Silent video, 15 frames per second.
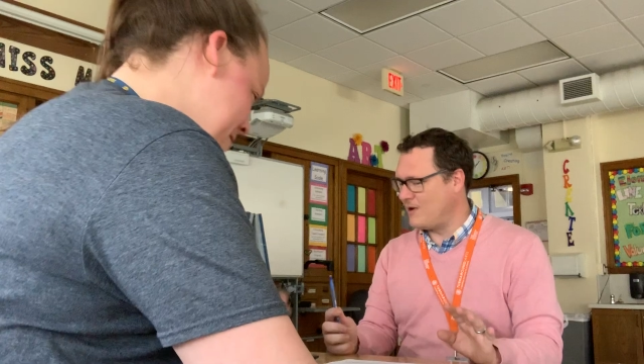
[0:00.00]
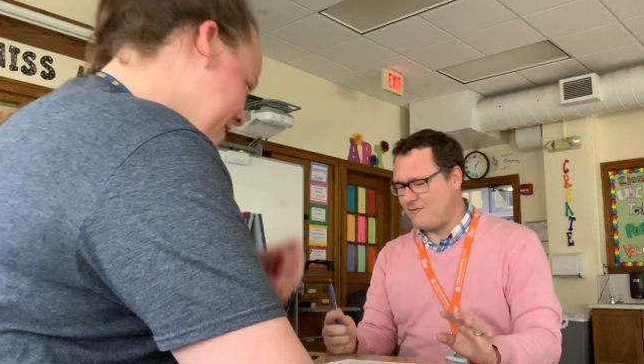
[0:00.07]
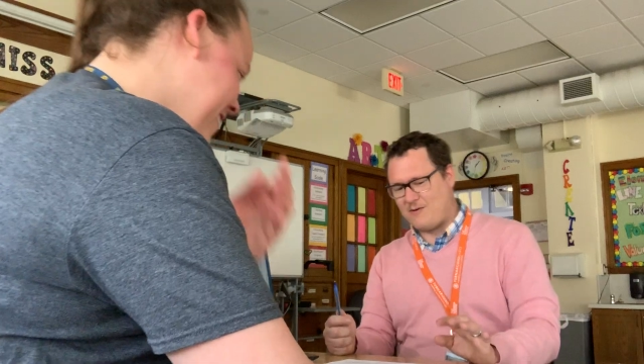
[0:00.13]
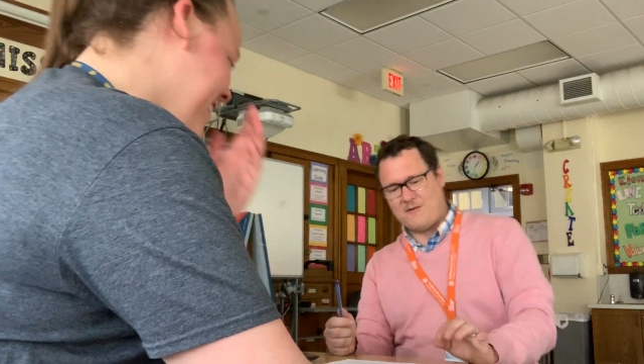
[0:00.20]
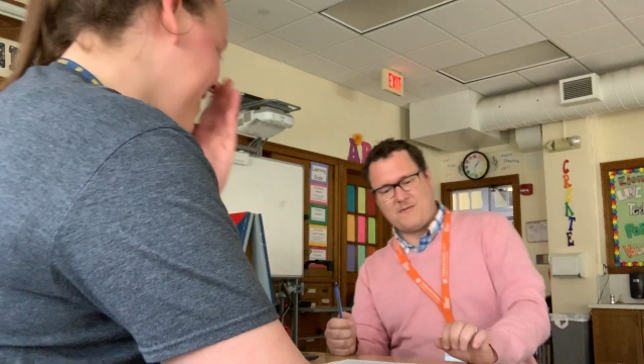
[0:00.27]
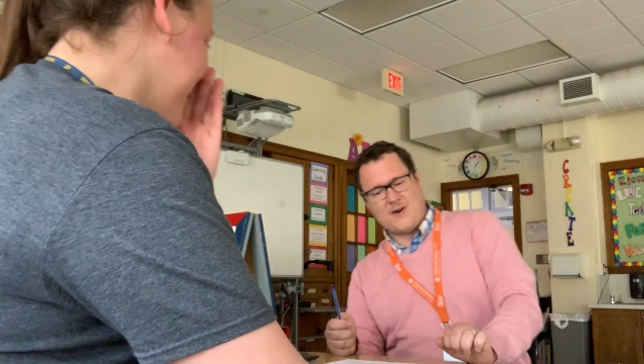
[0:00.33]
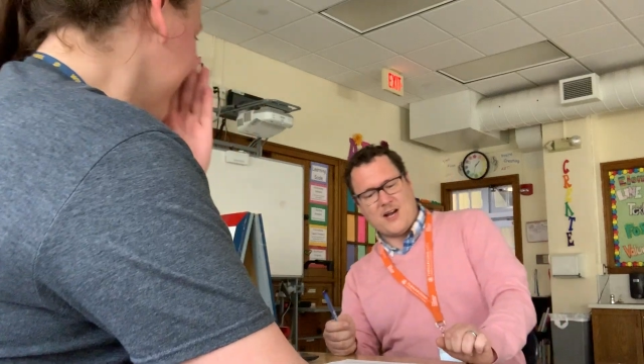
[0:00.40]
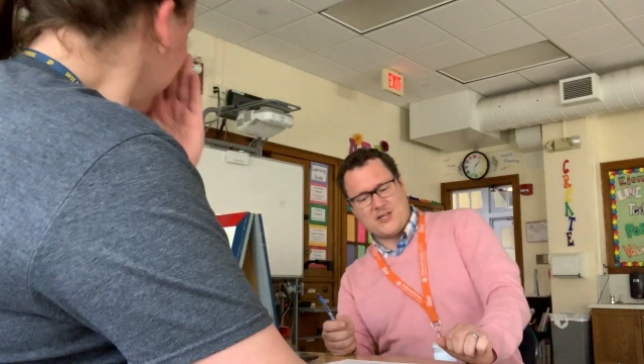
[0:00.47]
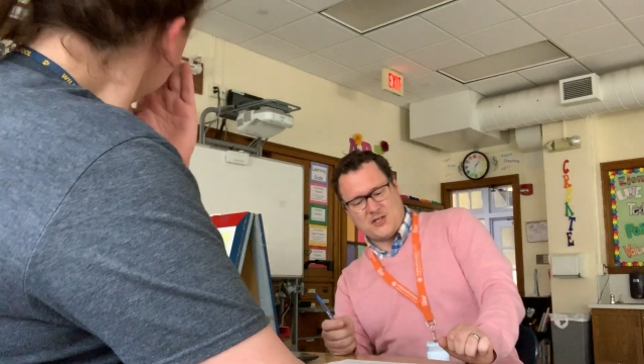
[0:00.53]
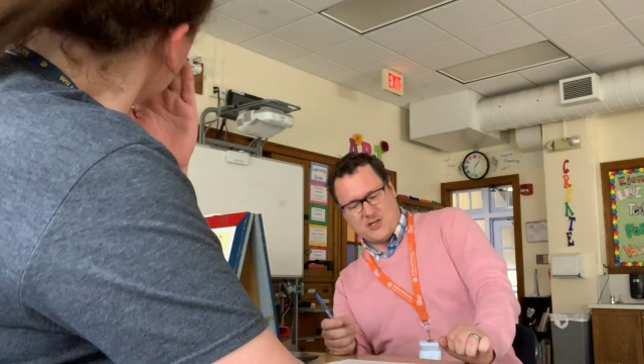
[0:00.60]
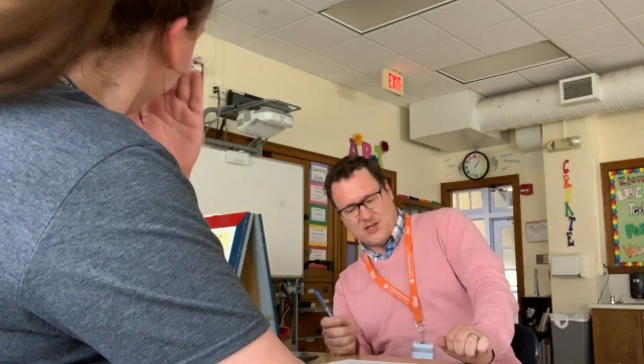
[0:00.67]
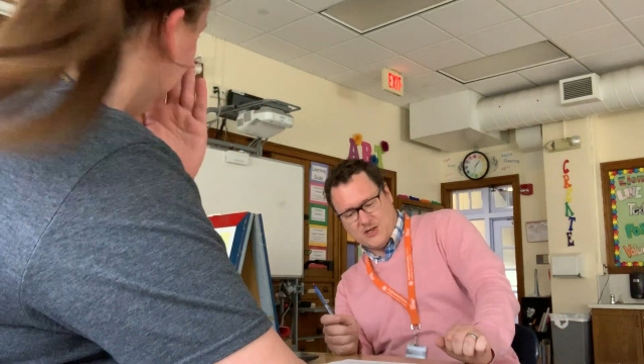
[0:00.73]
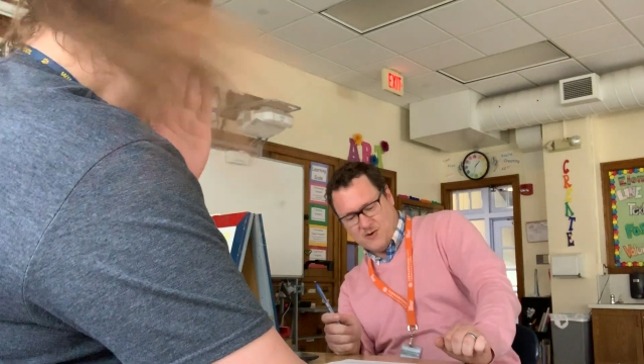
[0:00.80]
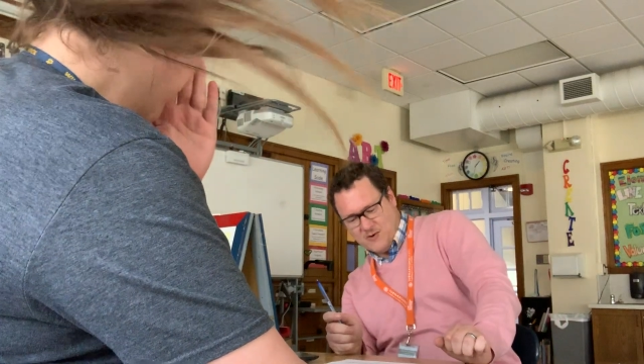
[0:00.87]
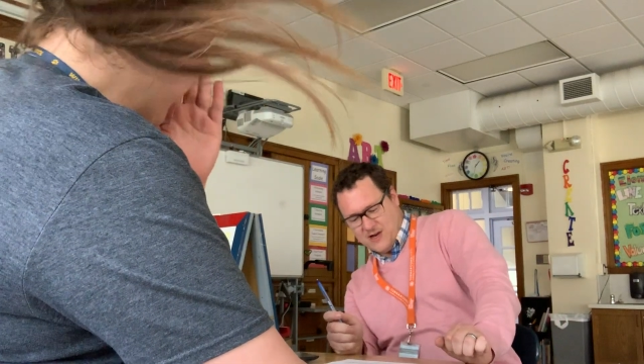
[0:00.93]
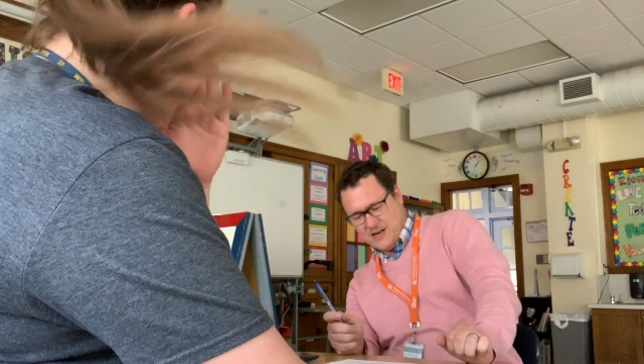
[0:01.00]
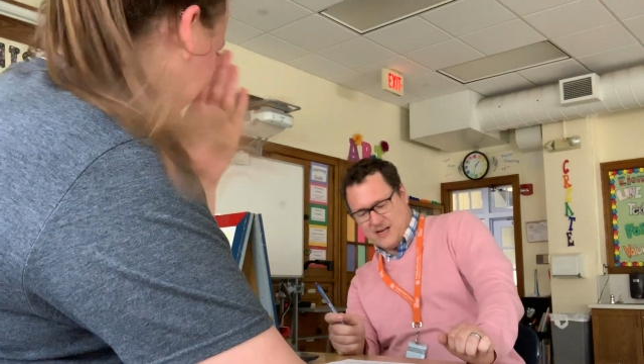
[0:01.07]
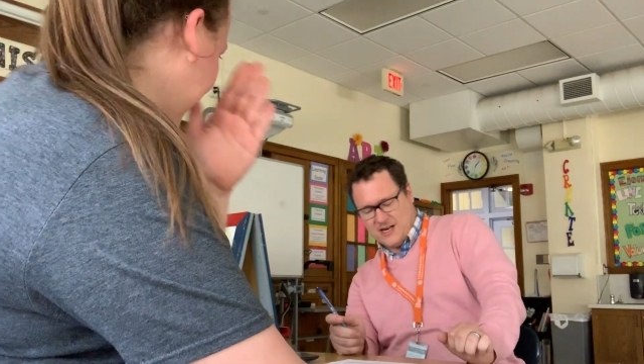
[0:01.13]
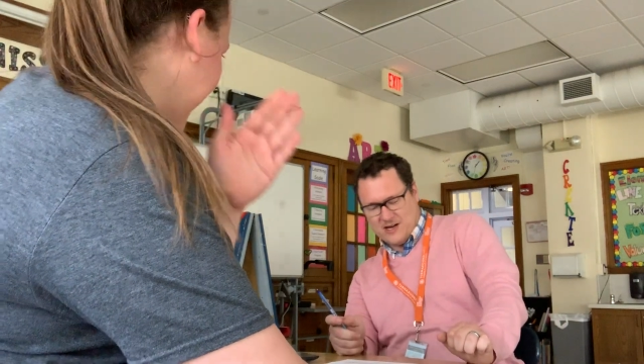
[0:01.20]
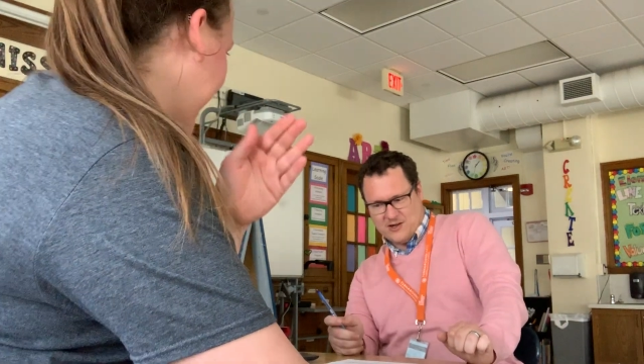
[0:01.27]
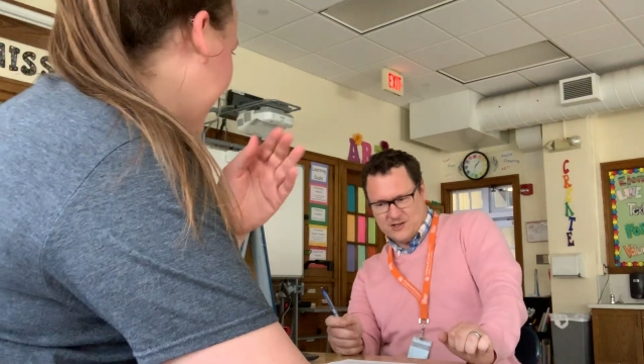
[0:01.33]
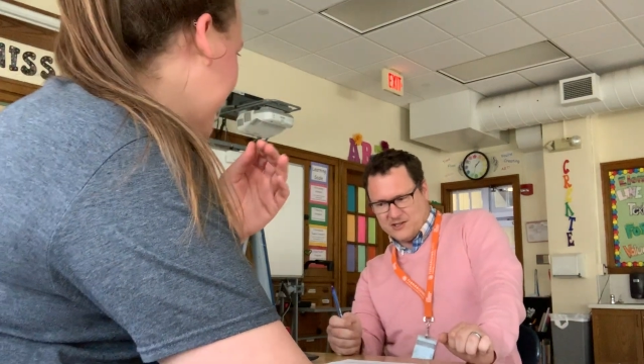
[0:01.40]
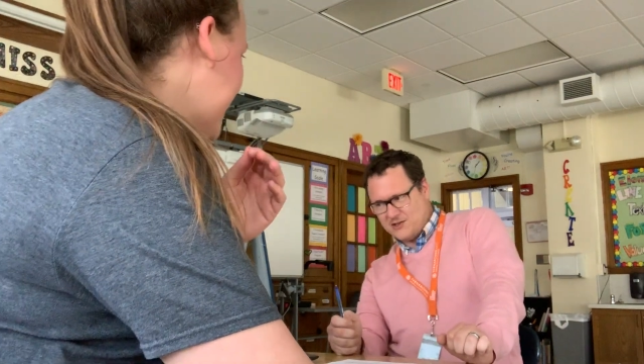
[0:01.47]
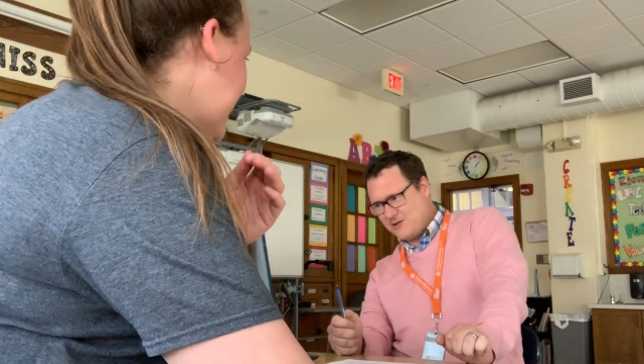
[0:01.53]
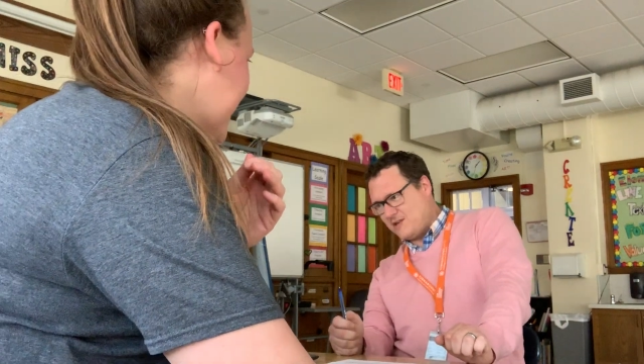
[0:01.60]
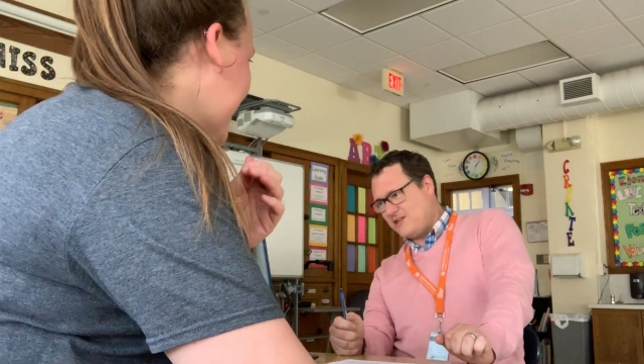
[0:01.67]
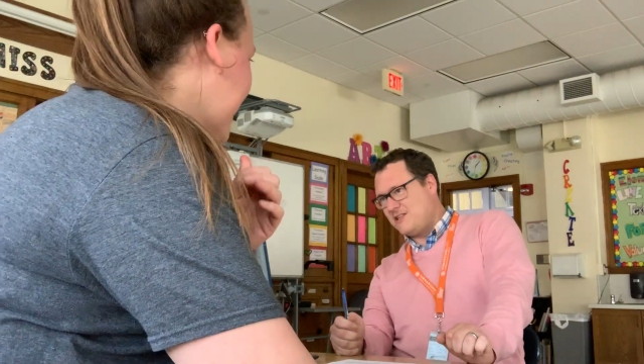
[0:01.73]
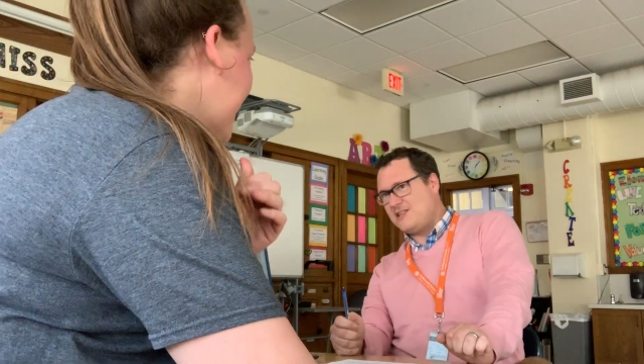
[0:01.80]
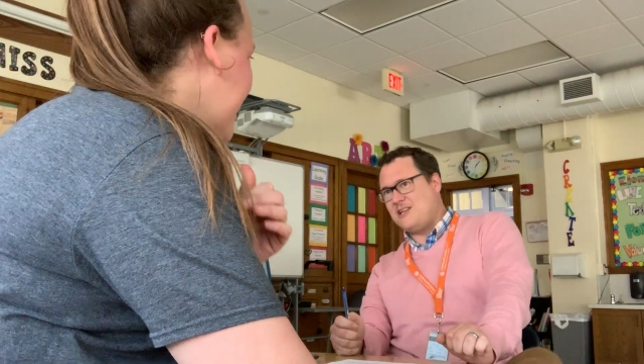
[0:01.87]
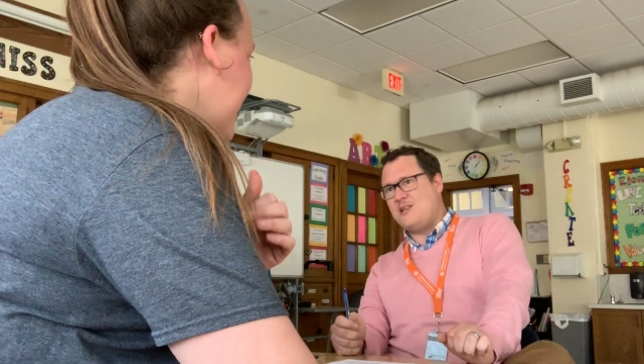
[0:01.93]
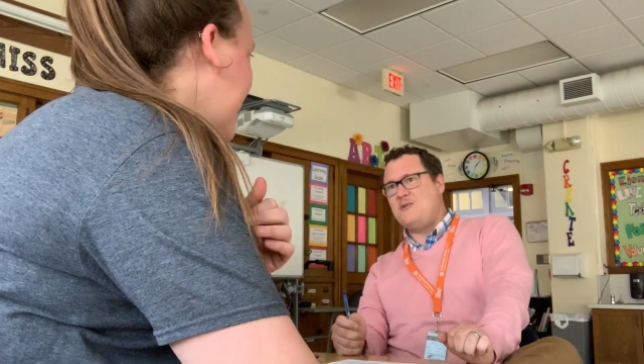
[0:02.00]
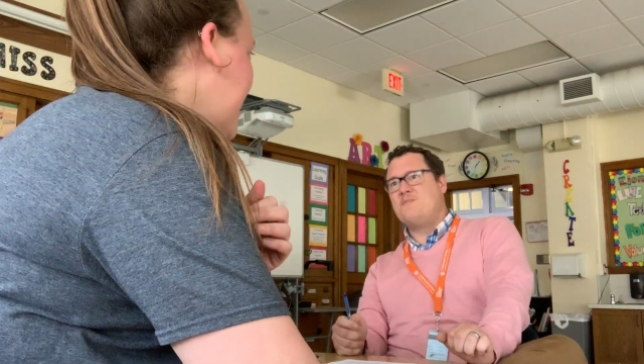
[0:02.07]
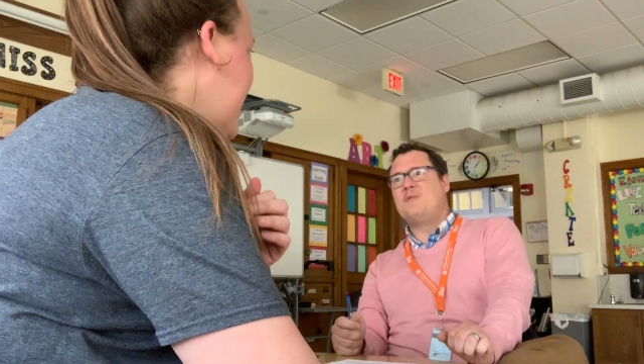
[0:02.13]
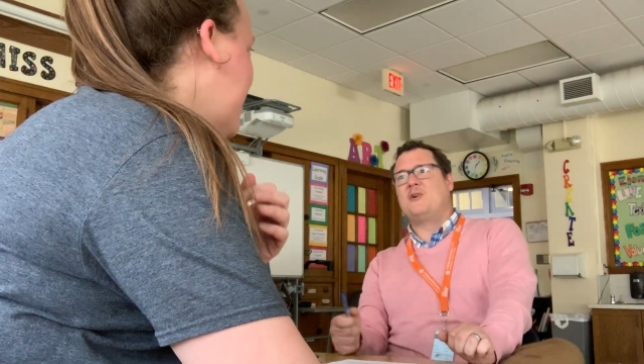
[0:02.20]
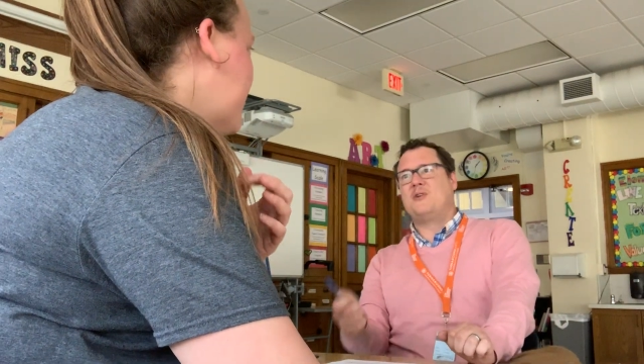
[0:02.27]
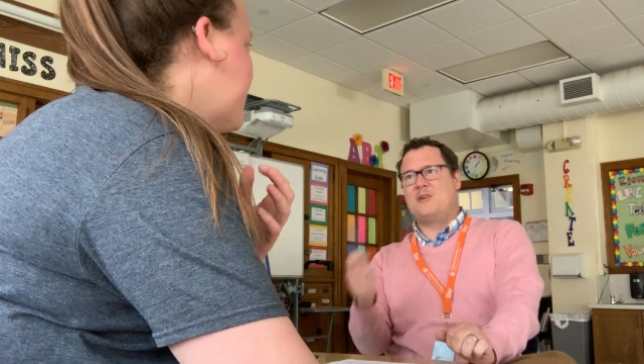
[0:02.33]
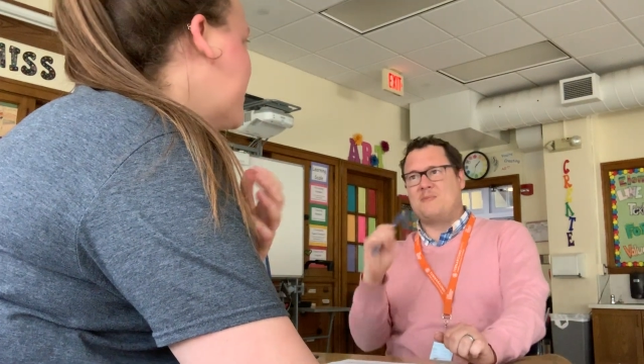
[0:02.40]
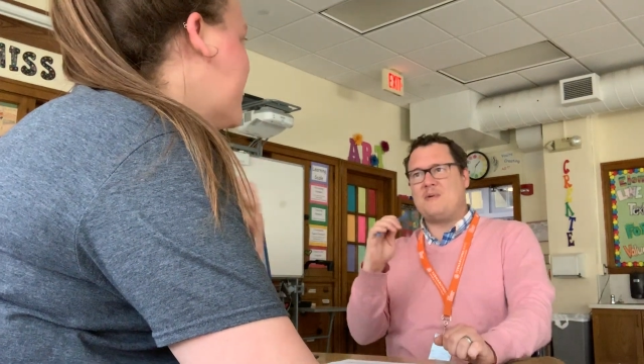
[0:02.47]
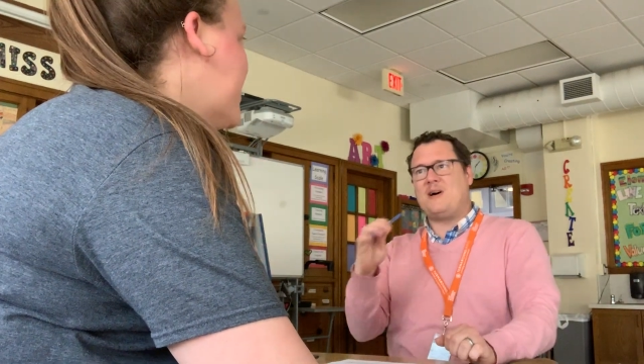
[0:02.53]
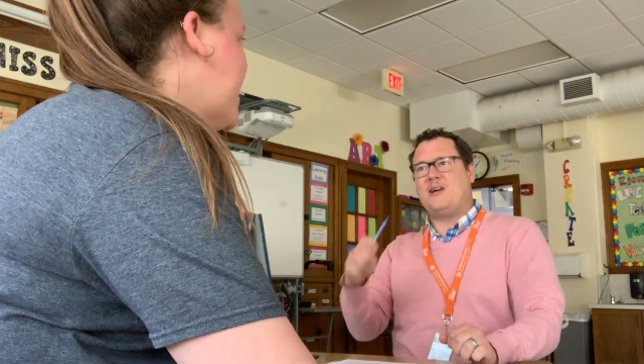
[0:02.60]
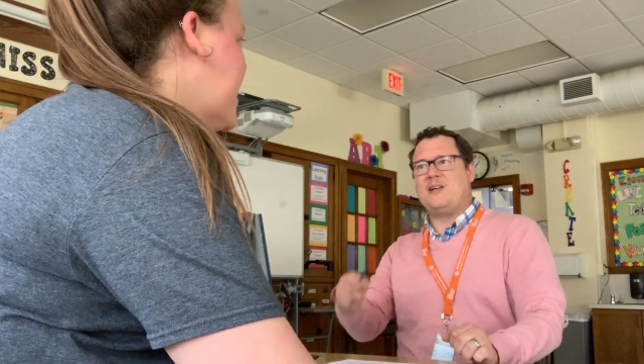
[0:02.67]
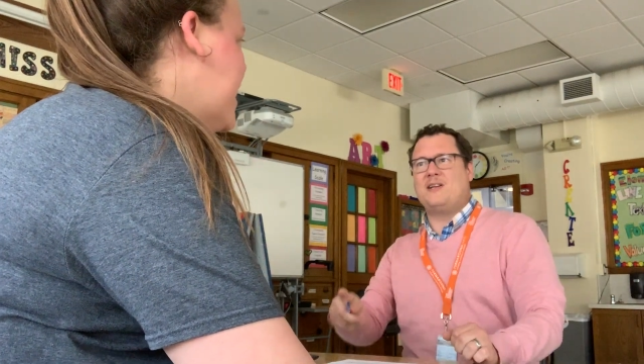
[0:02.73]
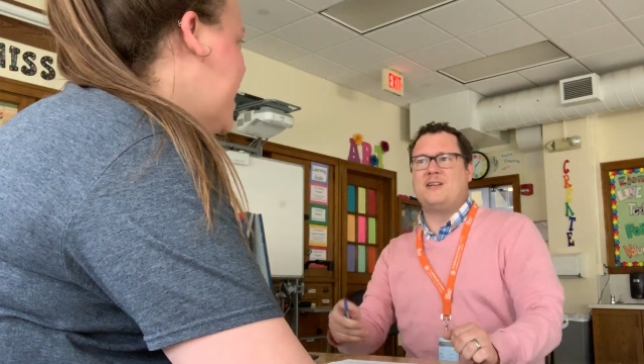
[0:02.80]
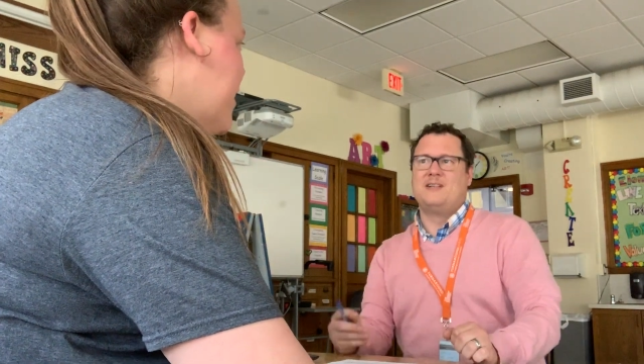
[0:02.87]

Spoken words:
Refresh you and also continue building mine.